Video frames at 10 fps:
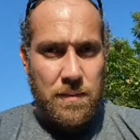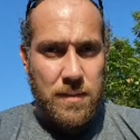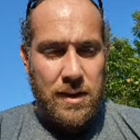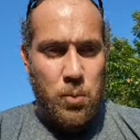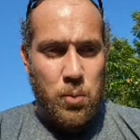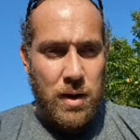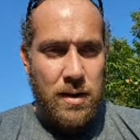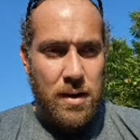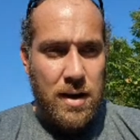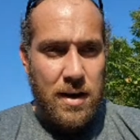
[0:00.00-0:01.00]
That's
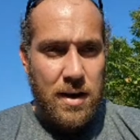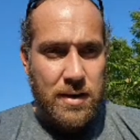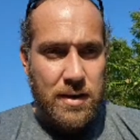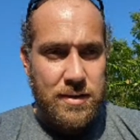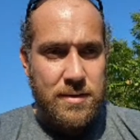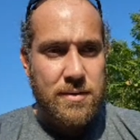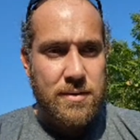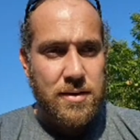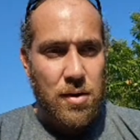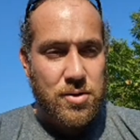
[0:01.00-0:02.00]
when,
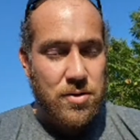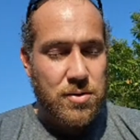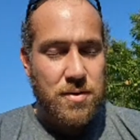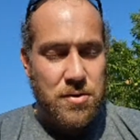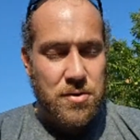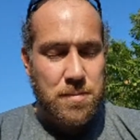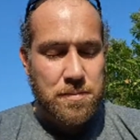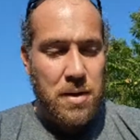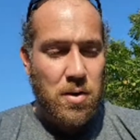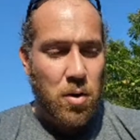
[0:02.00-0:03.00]

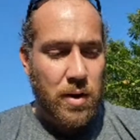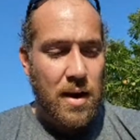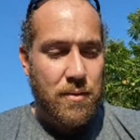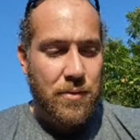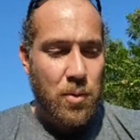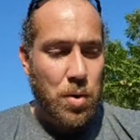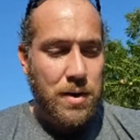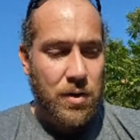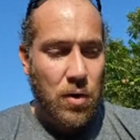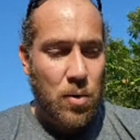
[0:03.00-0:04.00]
just be on the lookout for 1
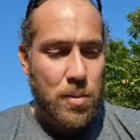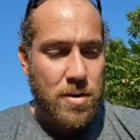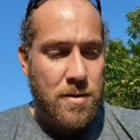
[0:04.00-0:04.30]
October.